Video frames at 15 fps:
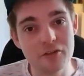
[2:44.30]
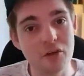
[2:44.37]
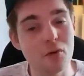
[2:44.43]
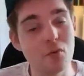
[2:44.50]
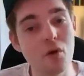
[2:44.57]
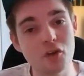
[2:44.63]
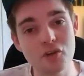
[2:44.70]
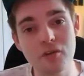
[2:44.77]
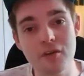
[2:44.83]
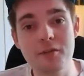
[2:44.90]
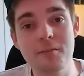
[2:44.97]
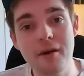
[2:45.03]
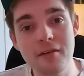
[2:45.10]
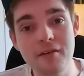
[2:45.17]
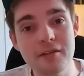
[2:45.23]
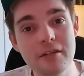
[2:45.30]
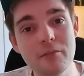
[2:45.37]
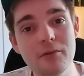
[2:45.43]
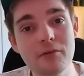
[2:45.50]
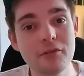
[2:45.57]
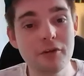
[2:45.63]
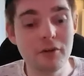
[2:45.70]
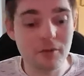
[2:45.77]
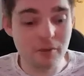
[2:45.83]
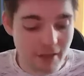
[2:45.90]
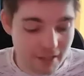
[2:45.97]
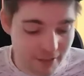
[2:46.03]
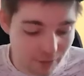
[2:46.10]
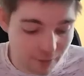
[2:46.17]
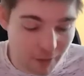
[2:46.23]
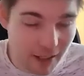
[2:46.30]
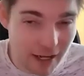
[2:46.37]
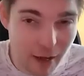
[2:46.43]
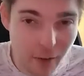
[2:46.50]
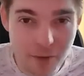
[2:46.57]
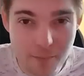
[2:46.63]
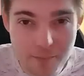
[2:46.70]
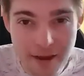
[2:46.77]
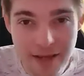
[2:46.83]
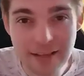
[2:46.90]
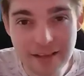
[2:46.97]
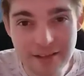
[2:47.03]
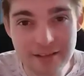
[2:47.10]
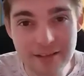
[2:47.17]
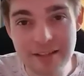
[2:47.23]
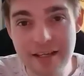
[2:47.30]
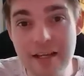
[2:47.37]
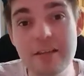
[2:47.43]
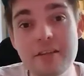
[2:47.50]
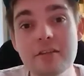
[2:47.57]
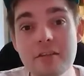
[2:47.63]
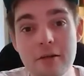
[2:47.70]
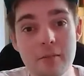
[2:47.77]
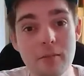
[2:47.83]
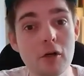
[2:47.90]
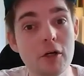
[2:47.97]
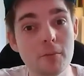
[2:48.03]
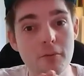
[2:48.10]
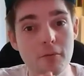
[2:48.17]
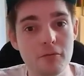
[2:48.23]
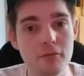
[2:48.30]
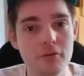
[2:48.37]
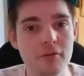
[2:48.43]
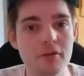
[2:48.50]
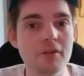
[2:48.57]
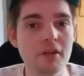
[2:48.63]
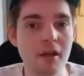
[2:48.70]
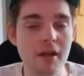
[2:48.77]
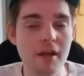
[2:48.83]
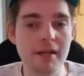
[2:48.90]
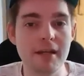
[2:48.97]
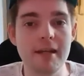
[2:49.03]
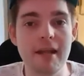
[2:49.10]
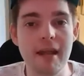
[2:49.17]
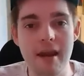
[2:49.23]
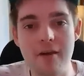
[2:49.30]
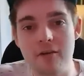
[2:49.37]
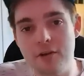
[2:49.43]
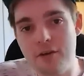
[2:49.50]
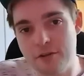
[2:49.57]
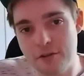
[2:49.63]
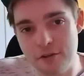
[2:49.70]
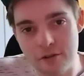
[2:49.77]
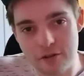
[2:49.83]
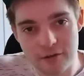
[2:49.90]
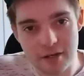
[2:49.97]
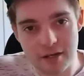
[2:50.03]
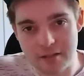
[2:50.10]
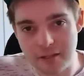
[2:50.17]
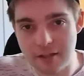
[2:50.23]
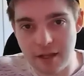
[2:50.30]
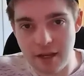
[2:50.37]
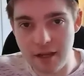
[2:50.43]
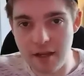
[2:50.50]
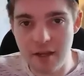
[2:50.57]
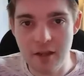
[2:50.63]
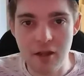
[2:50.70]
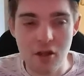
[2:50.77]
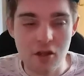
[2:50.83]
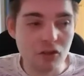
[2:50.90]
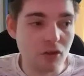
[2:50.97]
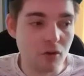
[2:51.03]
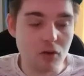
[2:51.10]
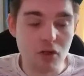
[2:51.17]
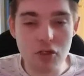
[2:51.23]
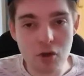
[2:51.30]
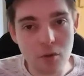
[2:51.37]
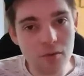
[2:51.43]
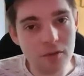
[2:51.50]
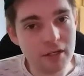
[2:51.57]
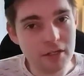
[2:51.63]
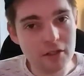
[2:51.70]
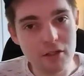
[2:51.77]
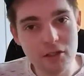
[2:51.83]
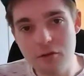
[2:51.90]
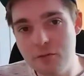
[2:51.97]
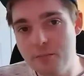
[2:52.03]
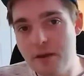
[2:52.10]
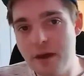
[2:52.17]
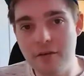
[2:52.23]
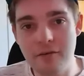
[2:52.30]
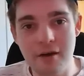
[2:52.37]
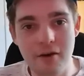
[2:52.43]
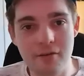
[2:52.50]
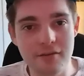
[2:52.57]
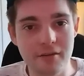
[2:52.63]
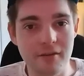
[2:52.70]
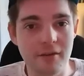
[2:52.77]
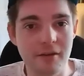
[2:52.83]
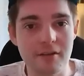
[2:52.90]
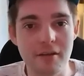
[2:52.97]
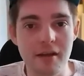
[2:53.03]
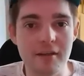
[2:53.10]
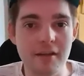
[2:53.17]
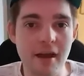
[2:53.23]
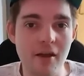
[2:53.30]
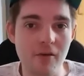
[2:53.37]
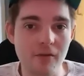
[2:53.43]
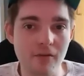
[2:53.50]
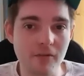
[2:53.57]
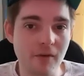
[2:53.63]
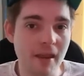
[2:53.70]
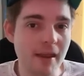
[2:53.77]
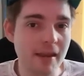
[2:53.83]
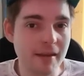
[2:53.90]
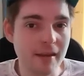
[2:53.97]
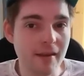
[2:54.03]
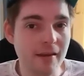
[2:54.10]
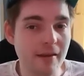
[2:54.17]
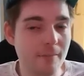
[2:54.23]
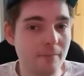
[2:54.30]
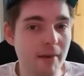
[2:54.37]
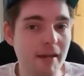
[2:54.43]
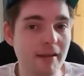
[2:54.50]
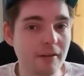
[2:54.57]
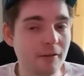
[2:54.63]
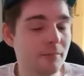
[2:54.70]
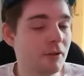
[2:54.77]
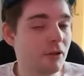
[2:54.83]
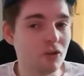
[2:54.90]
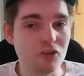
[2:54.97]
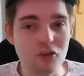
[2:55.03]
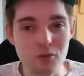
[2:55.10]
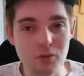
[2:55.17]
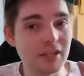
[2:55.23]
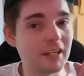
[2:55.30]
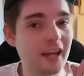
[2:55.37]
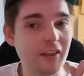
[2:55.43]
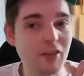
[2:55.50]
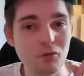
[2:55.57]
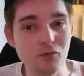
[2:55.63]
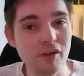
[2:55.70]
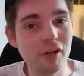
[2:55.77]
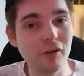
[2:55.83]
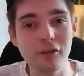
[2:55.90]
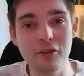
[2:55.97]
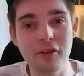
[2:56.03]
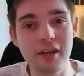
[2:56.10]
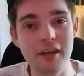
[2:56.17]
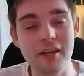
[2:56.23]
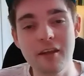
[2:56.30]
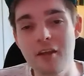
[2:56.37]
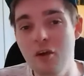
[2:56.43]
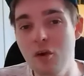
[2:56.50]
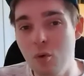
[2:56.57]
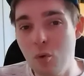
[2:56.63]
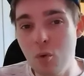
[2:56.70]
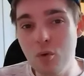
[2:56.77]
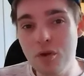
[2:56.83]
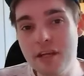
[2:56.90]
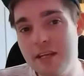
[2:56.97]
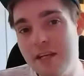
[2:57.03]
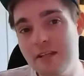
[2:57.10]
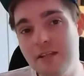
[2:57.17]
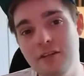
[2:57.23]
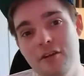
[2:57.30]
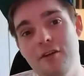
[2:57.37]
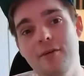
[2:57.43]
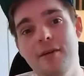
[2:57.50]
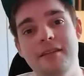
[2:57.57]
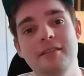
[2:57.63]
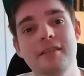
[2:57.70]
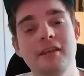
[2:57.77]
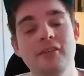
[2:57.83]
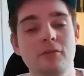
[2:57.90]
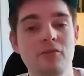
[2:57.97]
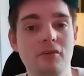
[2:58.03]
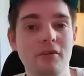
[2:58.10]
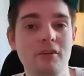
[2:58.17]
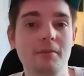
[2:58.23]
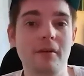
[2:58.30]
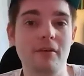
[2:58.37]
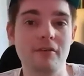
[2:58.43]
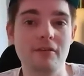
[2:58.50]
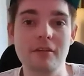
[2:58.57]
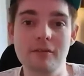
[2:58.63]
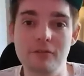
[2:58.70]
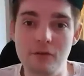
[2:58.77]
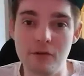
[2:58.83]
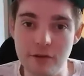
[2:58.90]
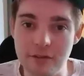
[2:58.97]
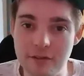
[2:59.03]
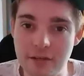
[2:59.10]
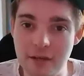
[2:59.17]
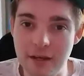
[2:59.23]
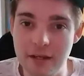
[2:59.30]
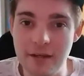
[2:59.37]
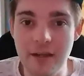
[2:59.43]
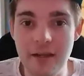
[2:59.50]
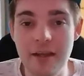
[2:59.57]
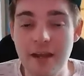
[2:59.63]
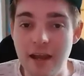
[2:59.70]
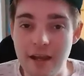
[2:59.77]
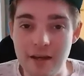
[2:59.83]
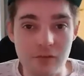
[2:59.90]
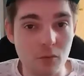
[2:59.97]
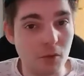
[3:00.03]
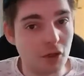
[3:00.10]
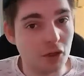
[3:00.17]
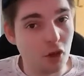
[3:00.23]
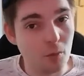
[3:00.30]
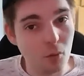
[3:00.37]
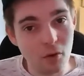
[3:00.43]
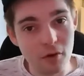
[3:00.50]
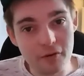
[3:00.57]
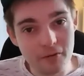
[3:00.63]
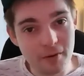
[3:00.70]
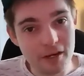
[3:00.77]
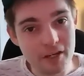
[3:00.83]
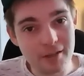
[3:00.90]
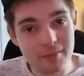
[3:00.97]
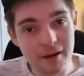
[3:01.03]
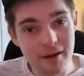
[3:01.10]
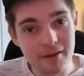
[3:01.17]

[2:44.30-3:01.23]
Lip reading: So what transparency will do is it will allow the metal underneath to come up through the design in areas that you designate. So you don't need to use backgrounds and things like that of fake metal because you can get the real thing. All you need to do is set up transparency for your design. And if you want to know more information